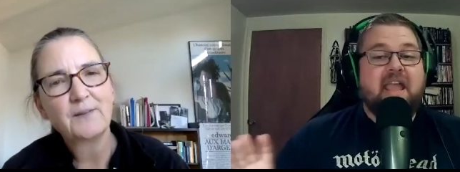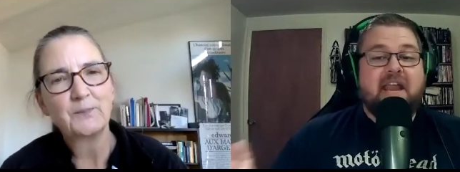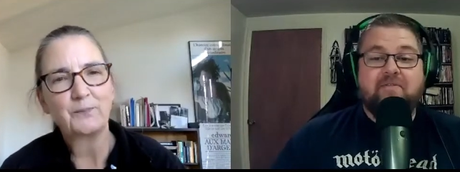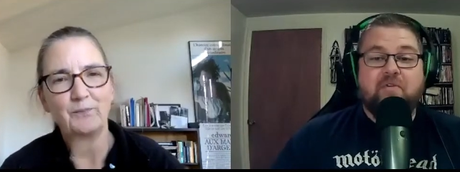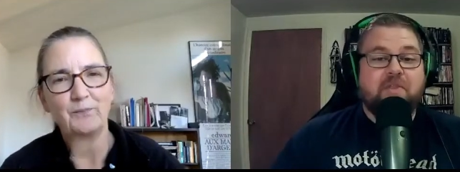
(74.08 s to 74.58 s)
Speaker 1: can't
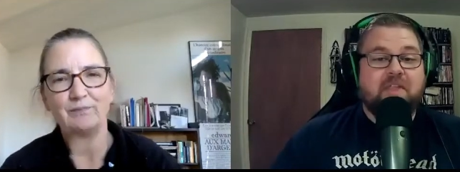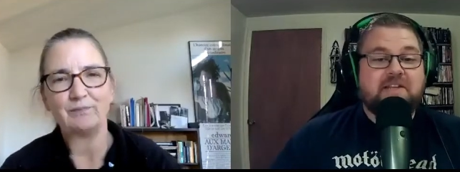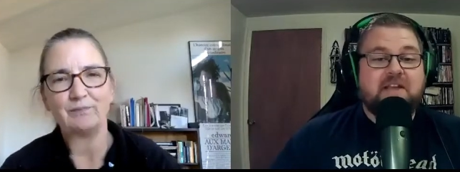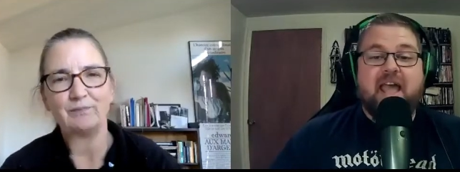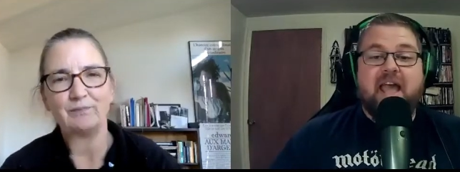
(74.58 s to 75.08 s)
even relate
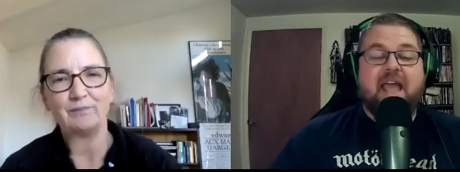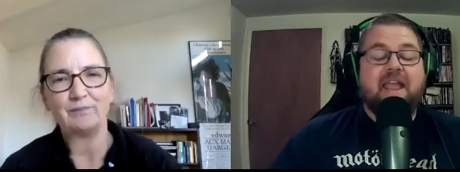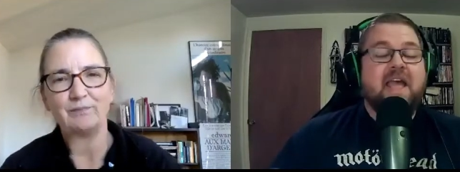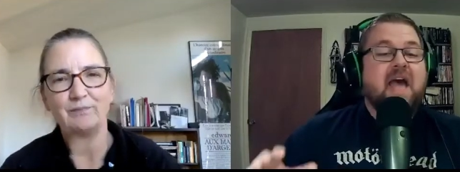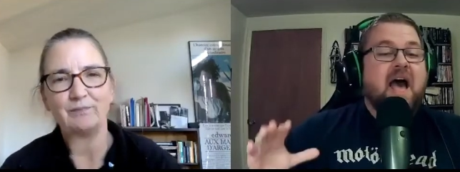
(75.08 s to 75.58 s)
to. I I
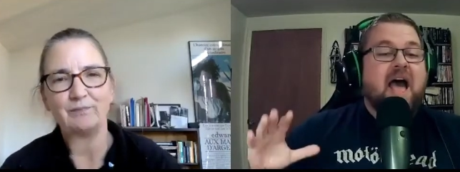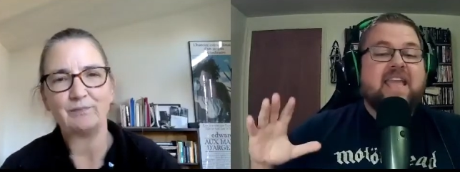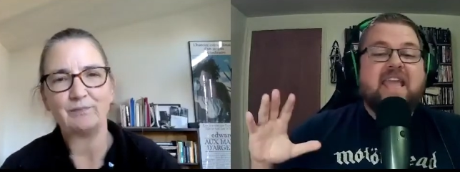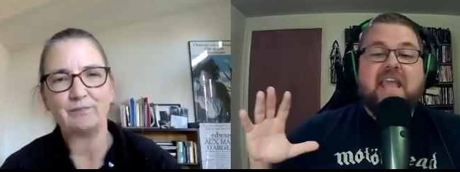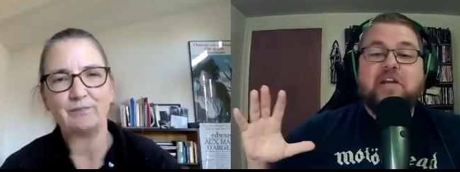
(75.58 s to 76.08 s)
I
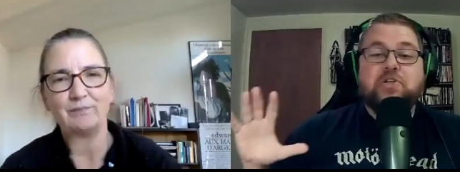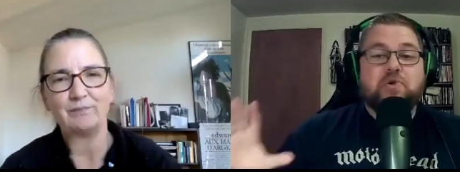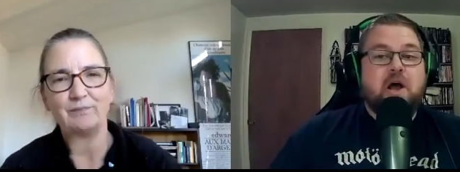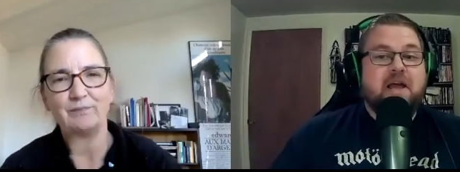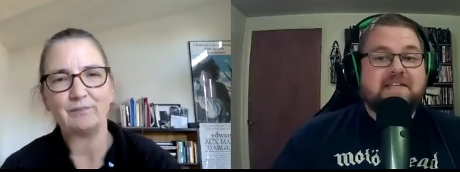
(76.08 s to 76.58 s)
can't
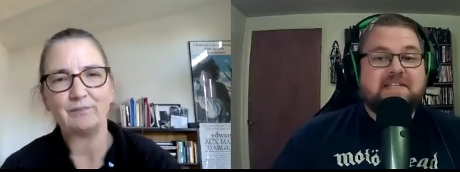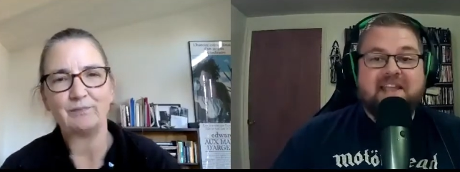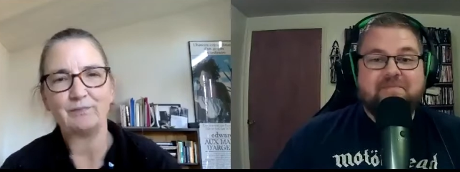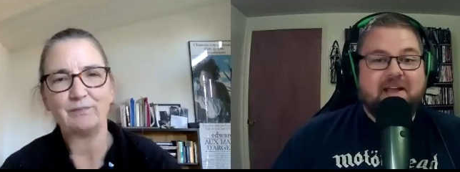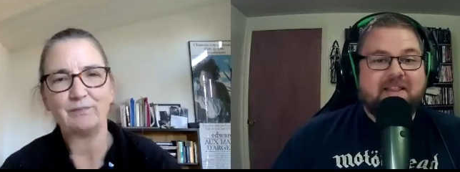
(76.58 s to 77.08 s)
draw to
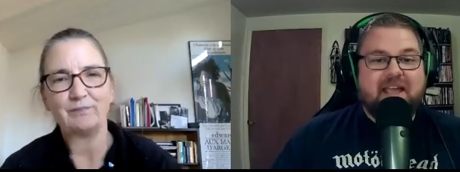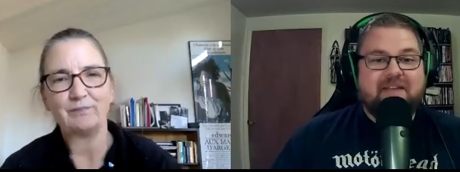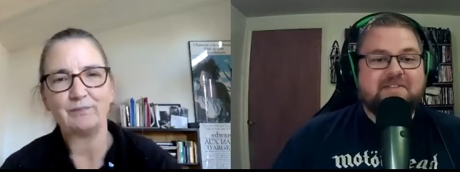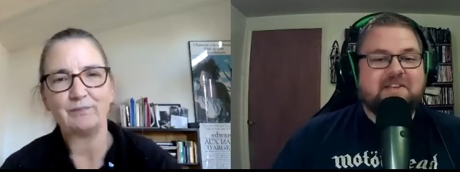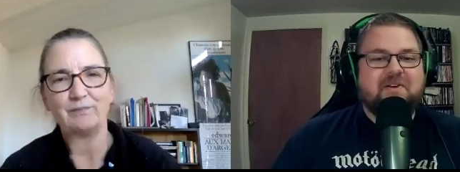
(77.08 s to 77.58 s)
save my
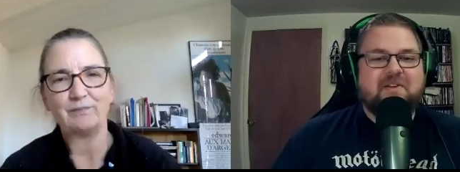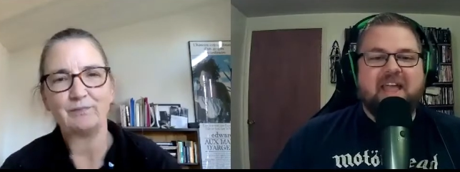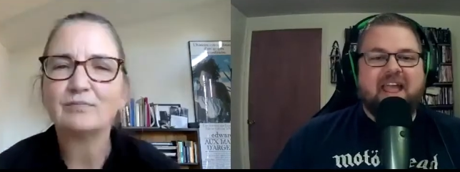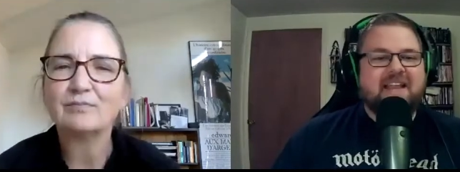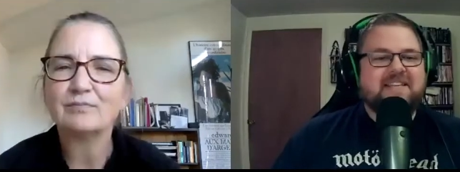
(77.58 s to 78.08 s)
life. So
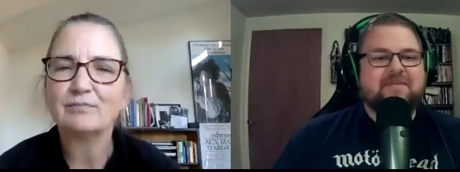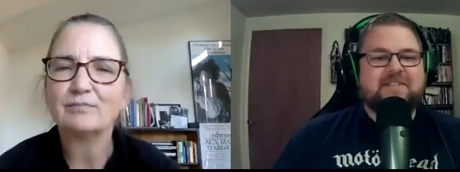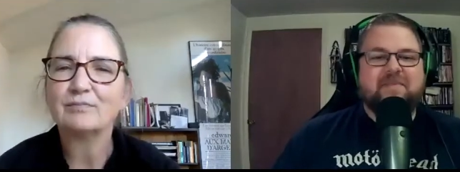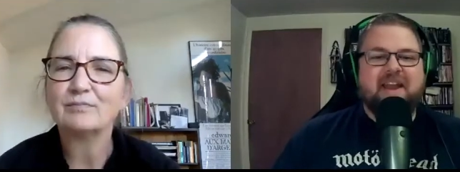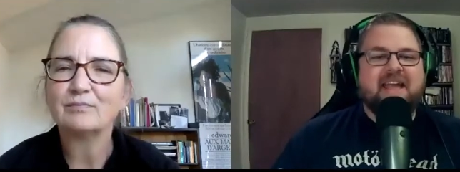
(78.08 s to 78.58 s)
like anytime
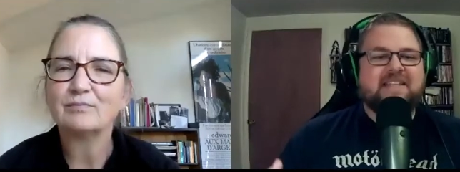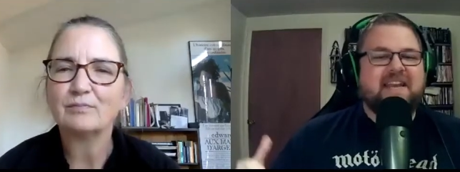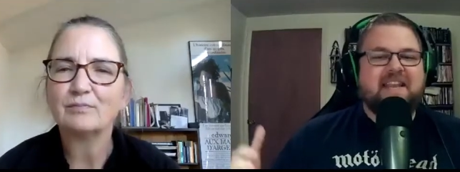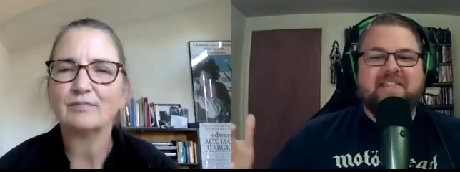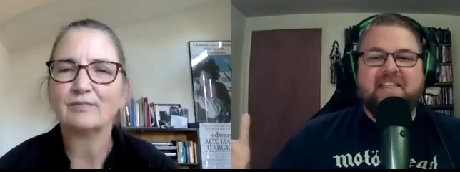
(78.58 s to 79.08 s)
somebody has
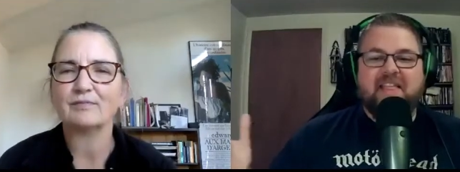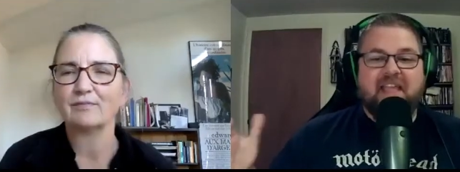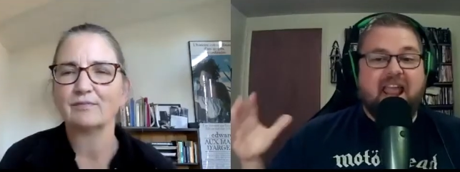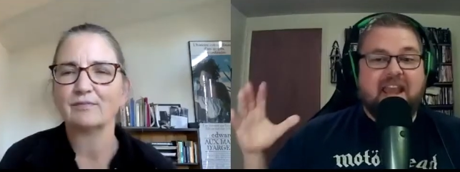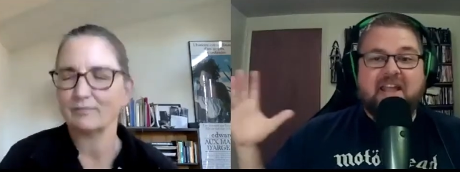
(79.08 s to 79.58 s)
any like
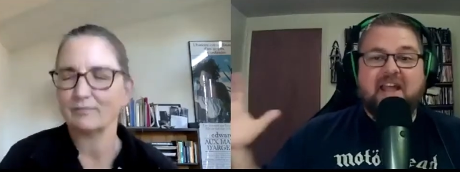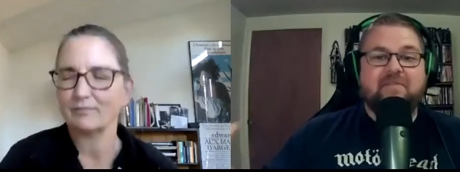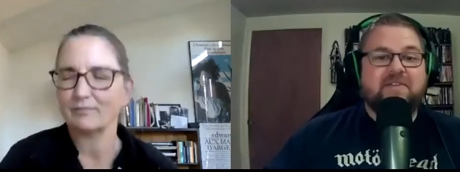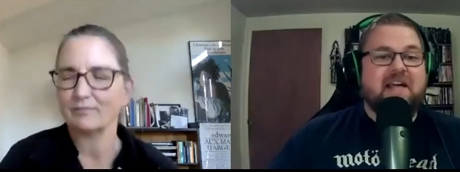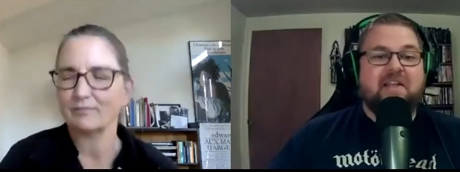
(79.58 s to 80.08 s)
any kind
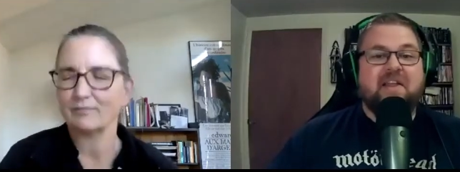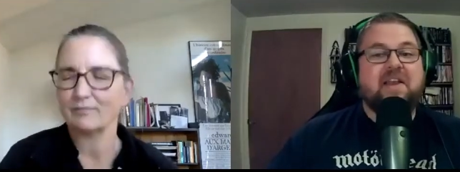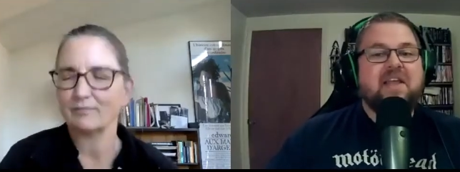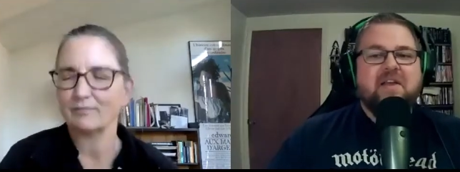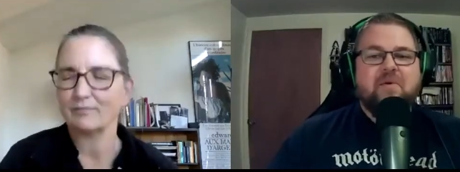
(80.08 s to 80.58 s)
of talent
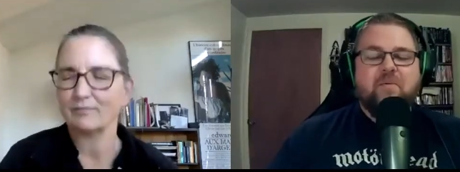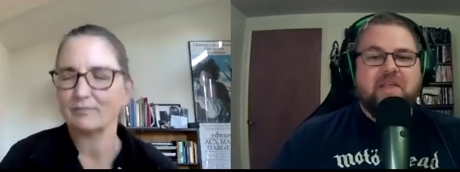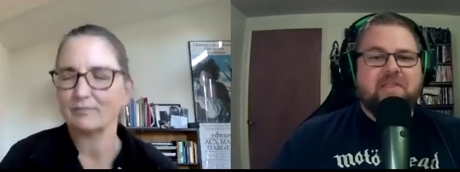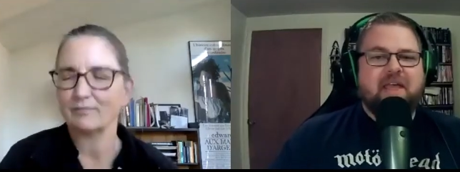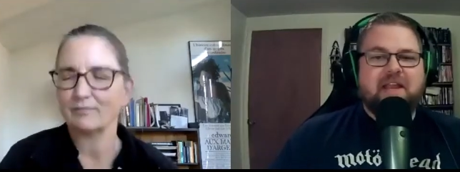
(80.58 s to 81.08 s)

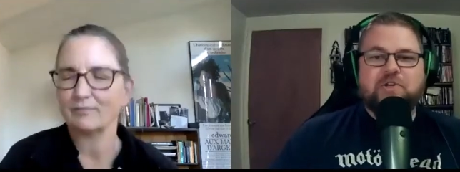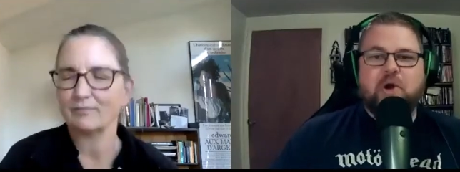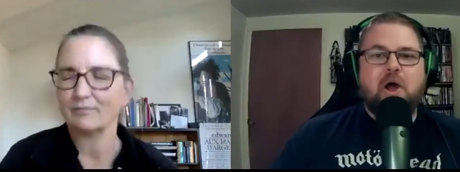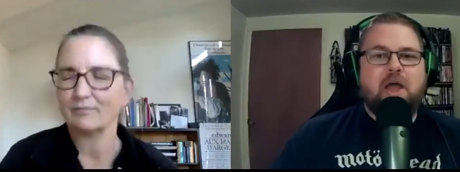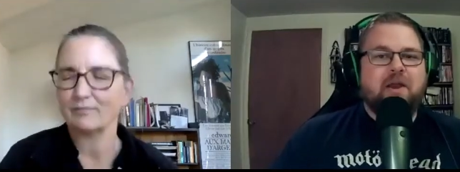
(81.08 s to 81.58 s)
with like
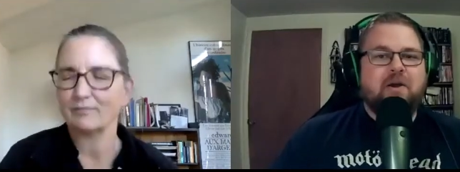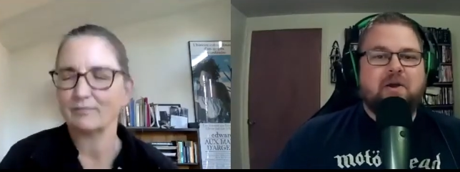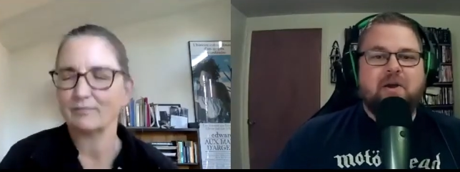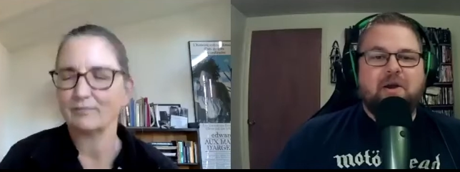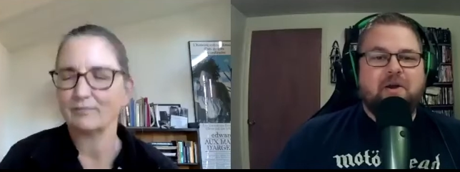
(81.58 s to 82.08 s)
drawing or,
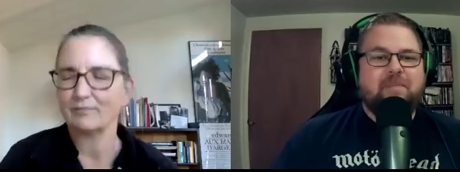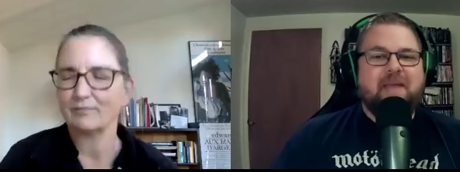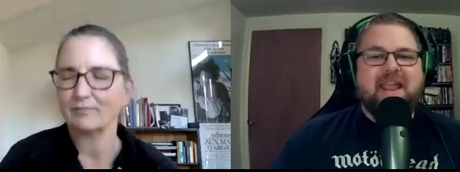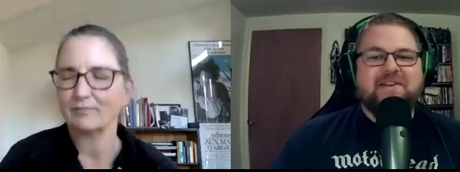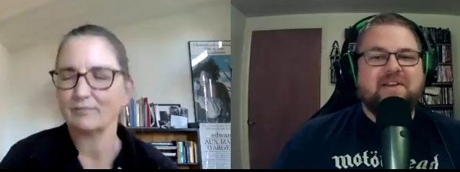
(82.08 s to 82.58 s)
or
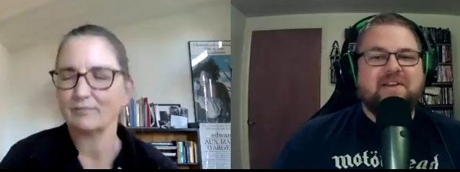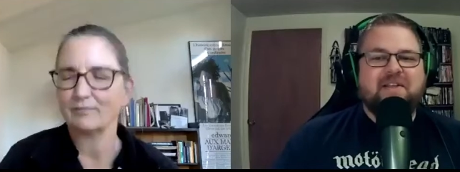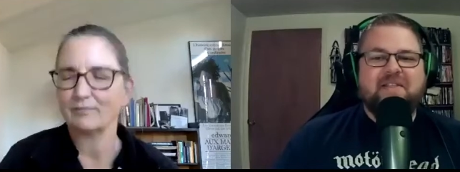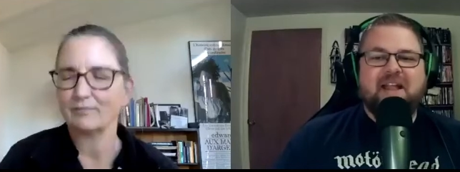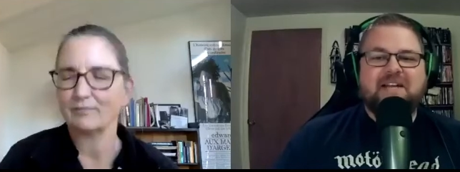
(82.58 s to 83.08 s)
painting or anything
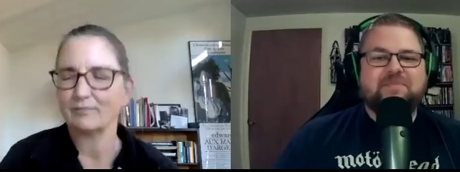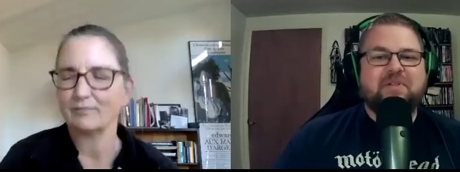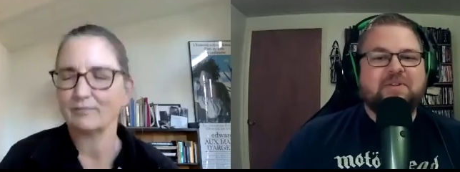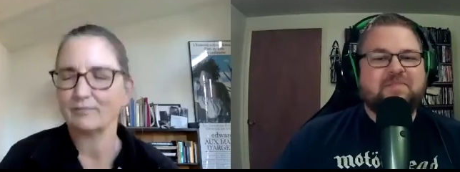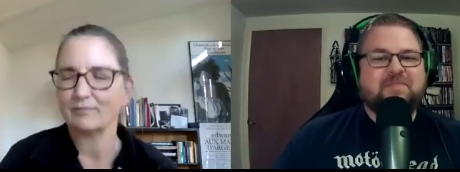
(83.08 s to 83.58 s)
like that, it just
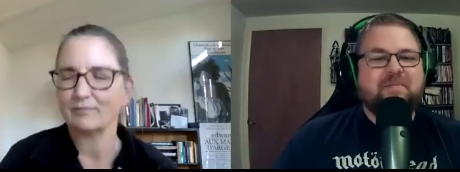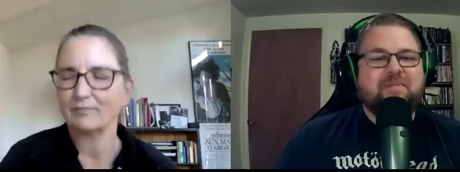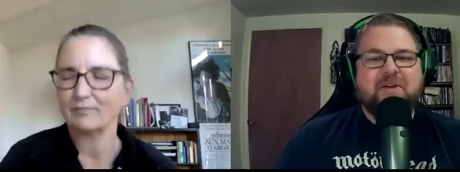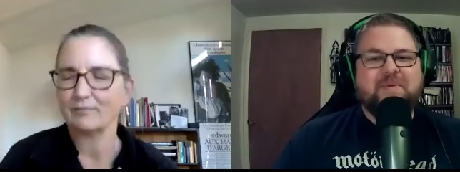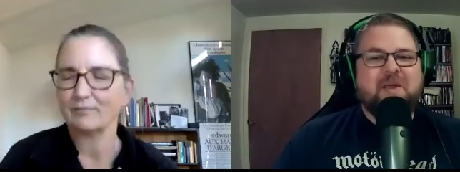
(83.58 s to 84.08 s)
blows my
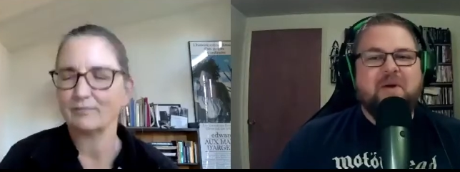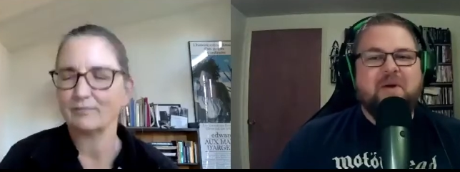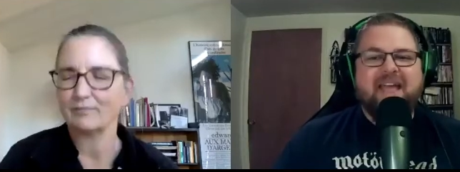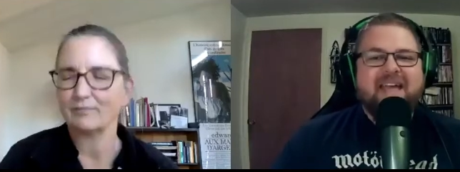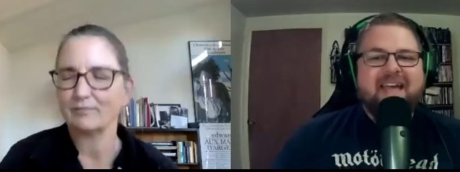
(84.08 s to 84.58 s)
blows me
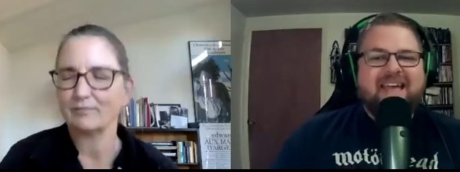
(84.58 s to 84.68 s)
away.